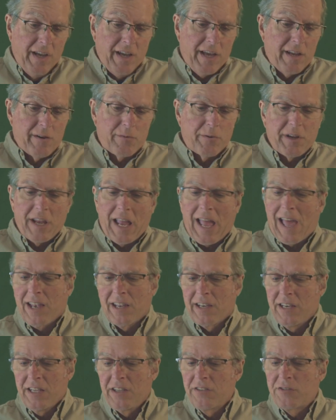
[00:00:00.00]
and in
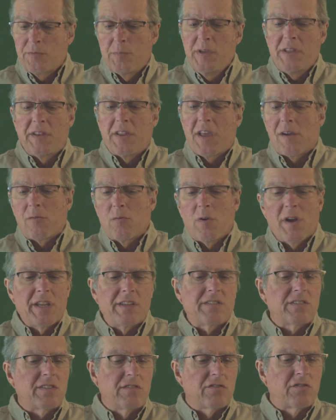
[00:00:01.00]
reality it's been that
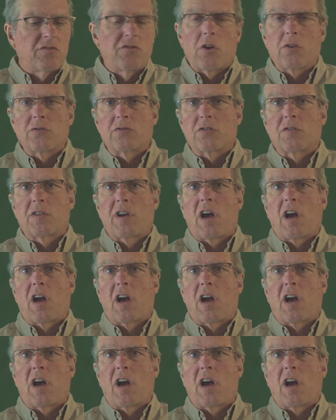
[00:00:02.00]
way since Joseph